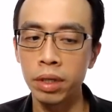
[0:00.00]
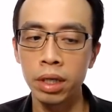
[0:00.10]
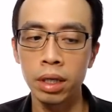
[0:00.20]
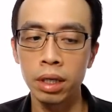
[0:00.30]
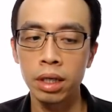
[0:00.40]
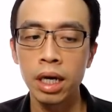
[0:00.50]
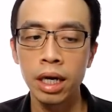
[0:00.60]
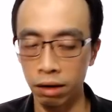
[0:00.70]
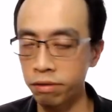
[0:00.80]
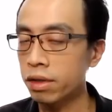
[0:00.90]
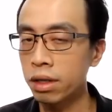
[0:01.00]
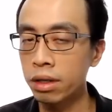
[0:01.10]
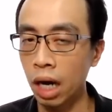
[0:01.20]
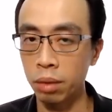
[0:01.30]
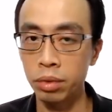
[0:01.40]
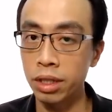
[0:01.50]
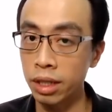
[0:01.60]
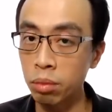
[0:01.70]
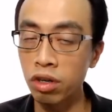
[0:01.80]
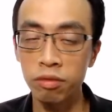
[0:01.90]
will be half times the
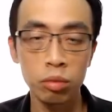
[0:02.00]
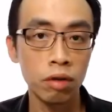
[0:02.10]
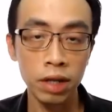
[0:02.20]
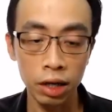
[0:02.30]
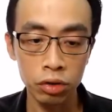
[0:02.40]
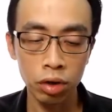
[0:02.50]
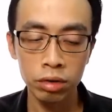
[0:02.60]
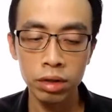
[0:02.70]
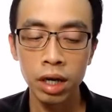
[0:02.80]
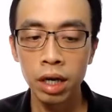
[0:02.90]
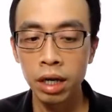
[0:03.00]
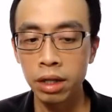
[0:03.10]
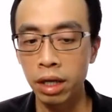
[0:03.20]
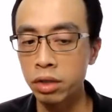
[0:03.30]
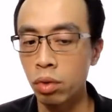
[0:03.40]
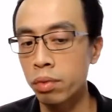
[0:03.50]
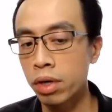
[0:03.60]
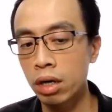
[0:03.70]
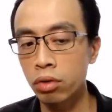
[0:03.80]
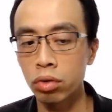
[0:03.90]
number of mole of electron. Then this will
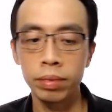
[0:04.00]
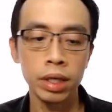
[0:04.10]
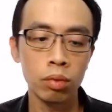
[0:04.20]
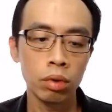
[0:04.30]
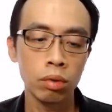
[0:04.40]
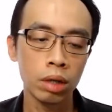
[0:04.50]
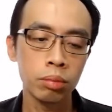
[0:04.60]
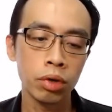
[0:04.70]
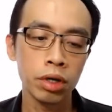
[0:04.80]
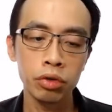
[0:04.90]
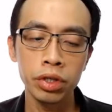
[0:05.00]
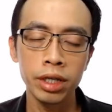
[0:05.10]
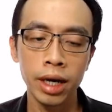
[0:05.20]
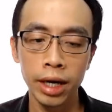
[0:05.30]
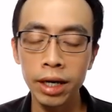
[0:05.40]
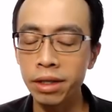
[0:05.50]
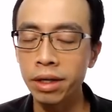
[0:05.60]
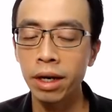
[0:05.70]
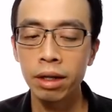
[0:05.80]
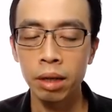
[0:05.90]
work out to be
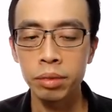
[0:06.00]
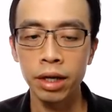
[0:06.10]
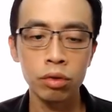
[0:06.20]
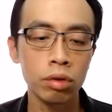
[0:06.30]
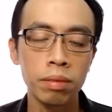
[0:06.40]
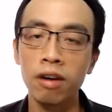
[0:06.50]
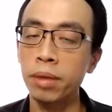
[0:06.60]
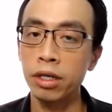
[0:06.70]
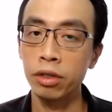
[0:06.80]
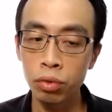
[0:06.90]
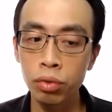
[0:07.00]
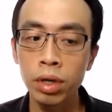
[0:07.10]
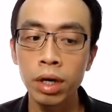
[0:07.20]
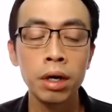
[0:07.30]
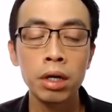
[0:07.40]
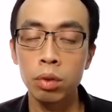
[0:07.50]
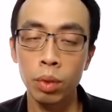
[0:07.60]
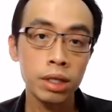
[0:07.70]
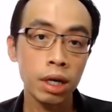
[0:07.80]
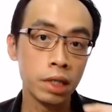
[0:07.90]
1.398 times 10 to the power of minus 2. So
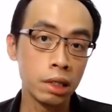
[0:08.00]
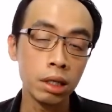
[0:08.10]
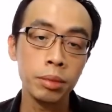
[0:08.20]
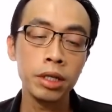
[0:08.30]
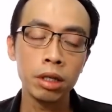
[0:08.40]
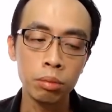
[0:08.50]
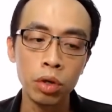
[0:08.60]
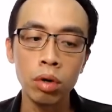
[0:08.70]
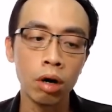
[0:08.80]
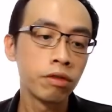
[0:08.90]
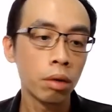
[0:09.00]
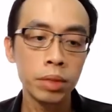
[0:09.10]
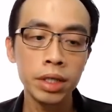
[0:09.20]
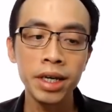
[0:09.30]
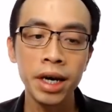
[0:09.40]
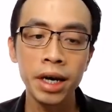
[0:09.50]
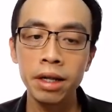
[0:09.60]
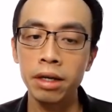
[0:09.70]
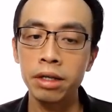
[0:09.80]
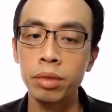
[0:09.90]
once I've determined the mole of copper
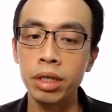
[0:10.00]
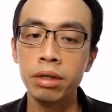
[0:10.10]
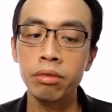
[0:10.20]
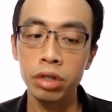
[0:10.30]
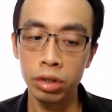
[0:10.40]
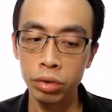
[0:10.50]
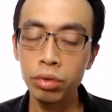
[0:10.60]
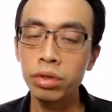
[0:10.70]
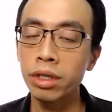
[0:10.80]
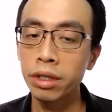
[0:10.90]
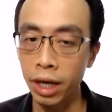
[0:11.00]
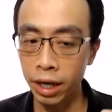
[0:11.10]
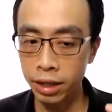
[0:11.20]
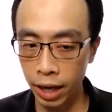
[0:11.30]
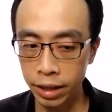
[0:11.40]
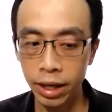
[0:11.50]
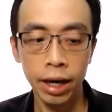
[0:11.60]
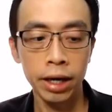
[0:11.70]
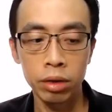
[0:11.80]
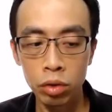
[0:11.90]
that is being reduced, then I
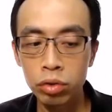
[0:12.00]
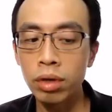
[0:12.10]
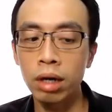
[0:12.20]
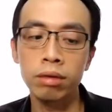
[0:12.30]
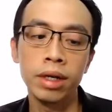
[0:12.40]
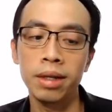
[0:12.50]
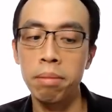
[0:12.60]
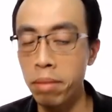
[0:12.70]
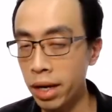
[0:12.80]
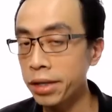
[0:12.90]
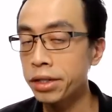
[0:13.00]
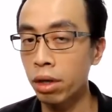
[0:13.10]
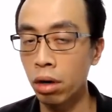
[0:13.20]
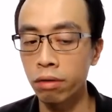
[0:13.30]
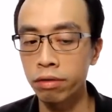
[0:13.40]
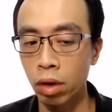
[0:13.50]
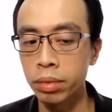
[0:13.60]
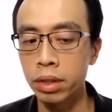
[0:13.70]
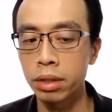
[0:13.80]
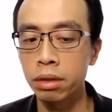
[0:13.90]
can also calculate the mass of
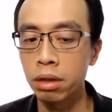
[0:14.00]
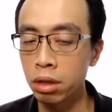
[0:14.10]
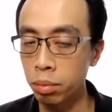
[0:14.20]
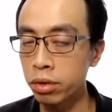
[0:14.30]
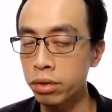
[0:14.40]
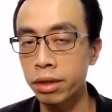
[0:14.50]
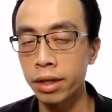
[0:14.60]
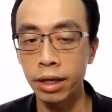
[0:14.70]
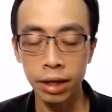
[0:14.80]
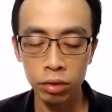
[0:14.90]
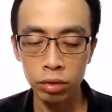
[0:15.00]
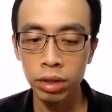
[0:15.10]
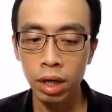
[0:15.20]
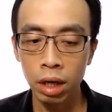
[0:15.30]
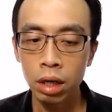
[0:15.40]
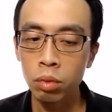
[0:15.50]
copper deposited at the cathode,